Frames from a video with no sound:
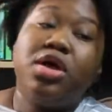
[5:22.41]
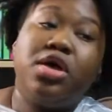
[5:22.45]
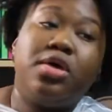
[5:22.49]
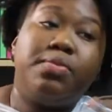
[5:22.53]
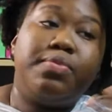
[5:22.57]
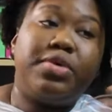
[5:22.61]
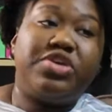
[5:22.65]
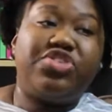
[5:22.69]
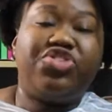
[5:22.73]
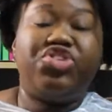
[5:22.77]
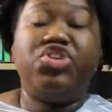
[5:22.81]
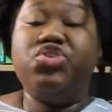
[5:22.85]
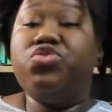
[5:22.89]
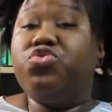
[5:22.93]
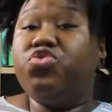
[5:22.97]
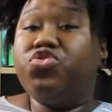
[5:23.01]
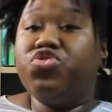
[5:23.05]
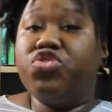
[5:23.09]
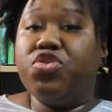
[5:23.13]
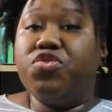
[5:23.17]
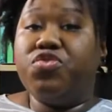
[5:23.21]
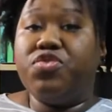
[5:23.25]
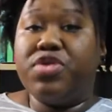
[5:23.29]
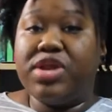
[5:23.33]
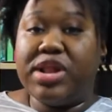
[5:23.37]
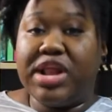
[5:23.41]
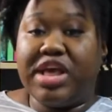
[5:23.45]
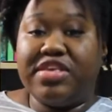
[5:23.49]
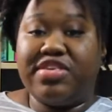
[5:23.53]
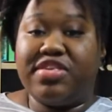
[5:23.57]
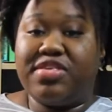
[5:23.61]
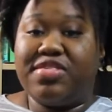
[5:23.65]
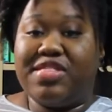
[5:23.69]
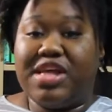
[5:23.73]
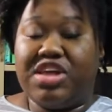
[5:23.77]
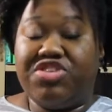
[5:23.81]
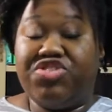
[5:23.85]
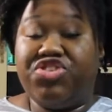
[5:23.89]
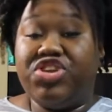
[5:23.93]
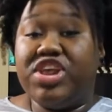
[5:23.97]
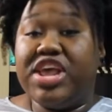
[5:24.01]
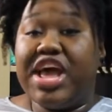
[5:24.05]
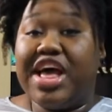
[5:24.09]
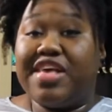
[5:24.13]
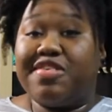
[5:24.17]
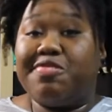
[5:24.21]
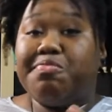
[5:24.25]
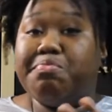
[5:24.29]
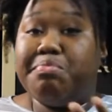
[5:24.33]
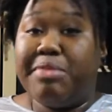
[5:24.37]
but she also realizes that she
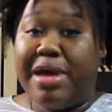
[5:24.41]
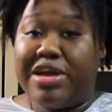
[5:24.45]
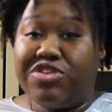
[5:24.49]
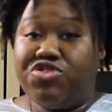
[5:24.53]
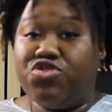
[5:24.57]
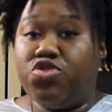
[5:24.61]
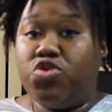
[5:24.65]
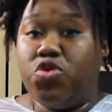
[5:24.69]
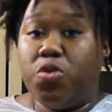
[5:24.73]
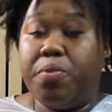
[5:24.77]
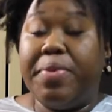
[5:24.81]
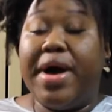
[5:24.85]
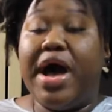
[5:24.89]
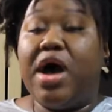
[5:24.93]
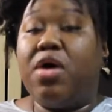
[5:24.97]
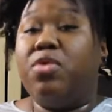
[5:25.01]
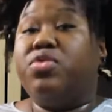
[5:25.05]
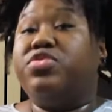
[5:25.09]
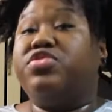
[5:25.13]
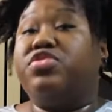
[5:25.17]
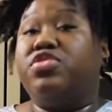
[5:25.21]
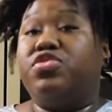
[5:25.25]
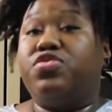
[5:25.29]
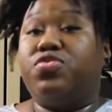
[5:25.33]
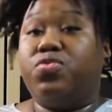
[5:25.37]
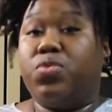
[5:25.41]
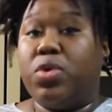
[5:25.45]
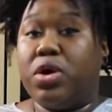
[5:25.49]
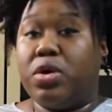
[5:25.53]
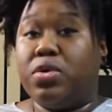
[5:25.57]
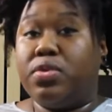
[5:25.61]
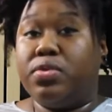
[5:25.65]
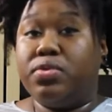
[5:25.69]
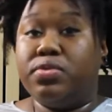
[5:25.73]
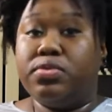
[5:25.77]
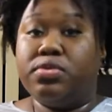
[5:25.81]
has magical powers as well.